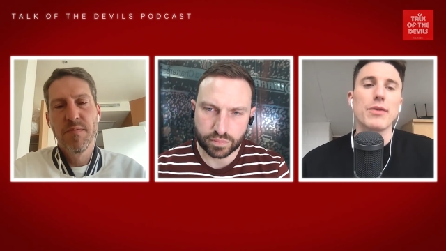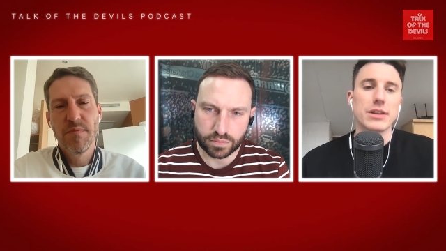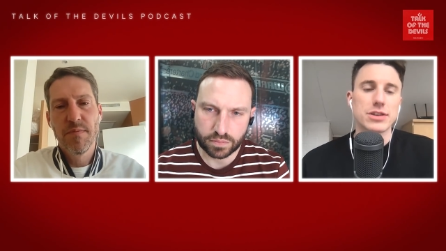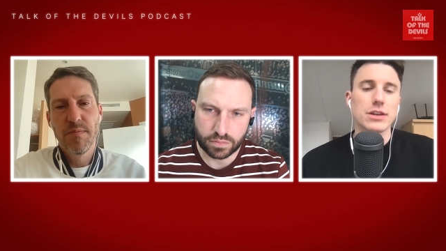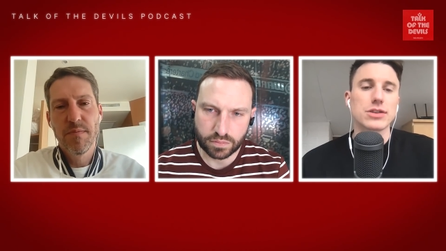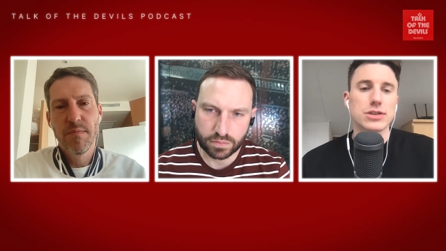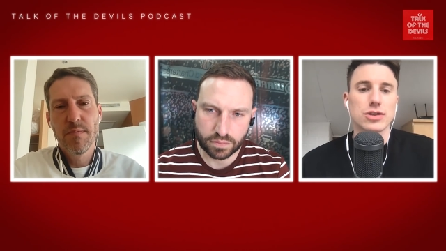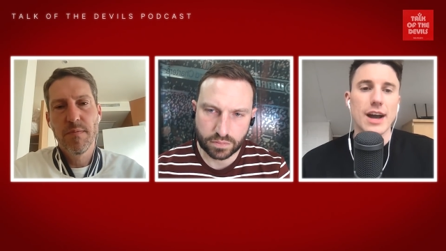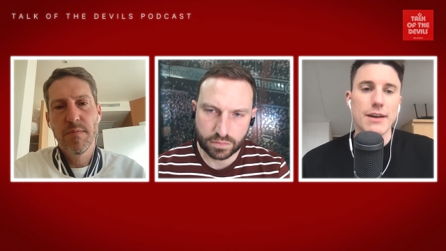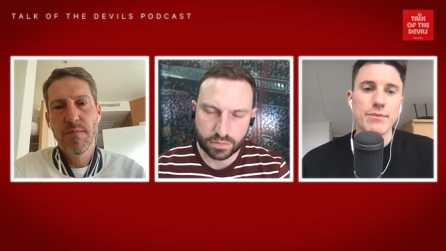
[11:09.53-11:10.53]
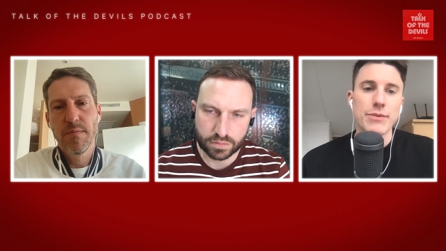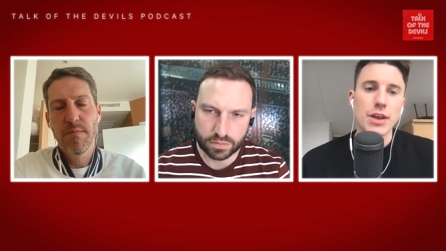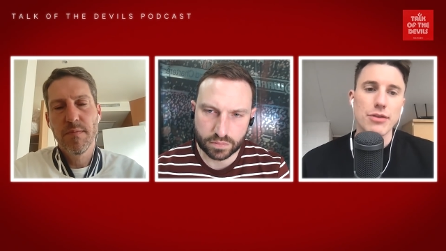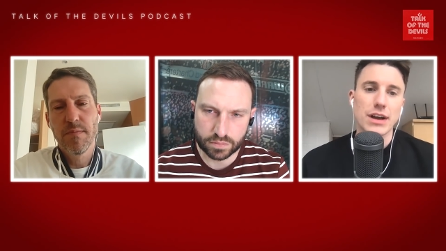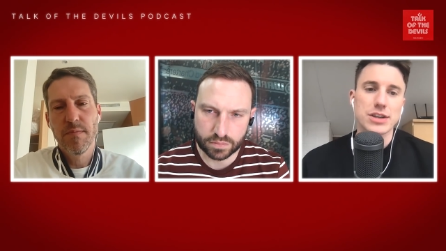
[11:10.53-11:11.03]
Speaker 1: They'll, they'll, try and
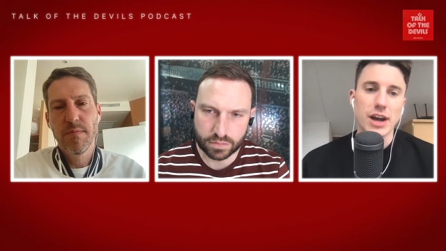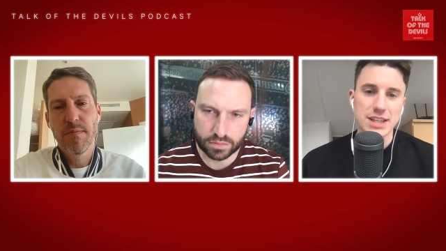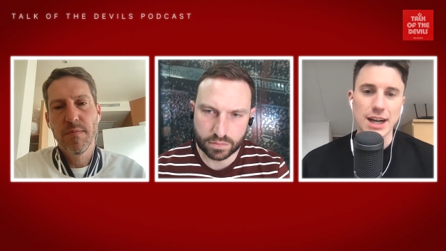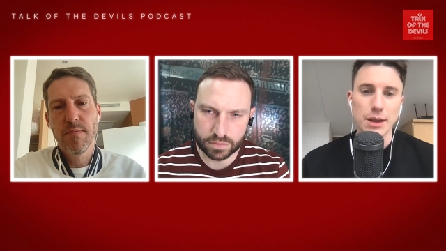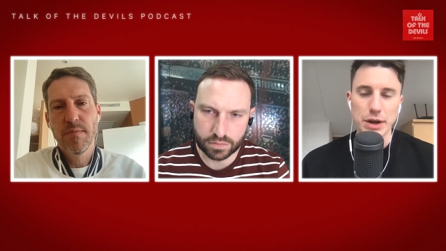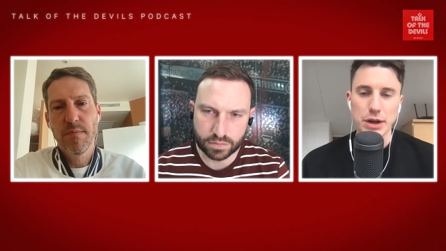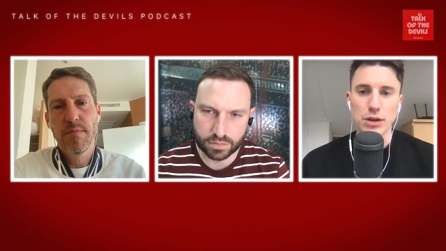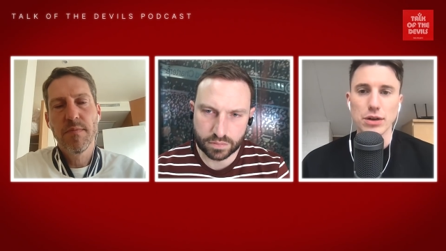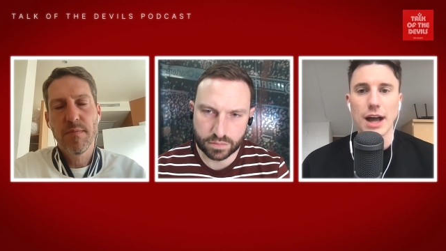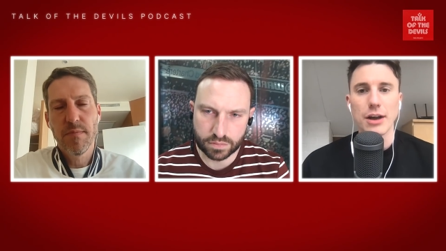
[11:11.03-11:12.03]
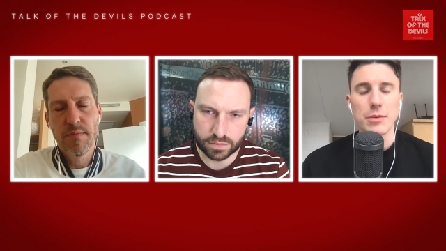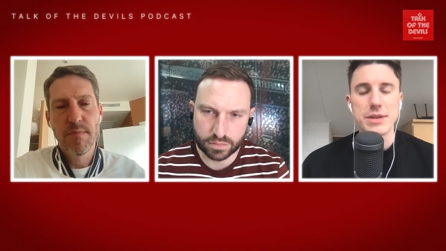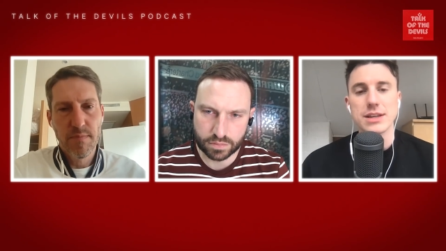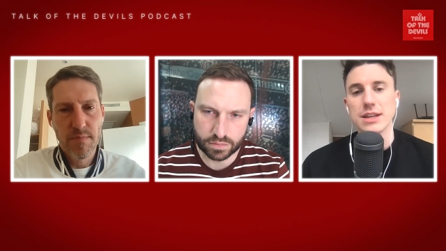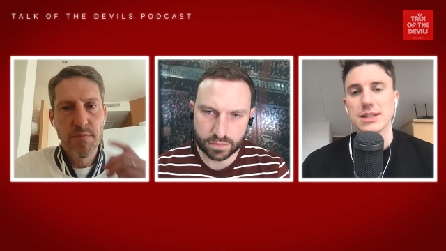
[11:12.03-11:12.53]
thrash out exactly what it'll look like coming the end
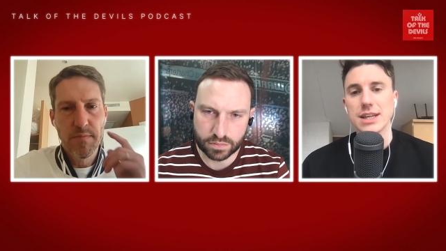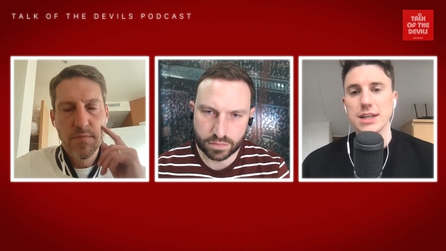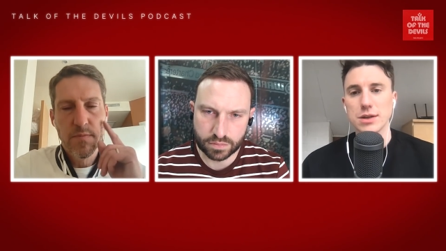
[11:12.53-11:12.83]
of the season.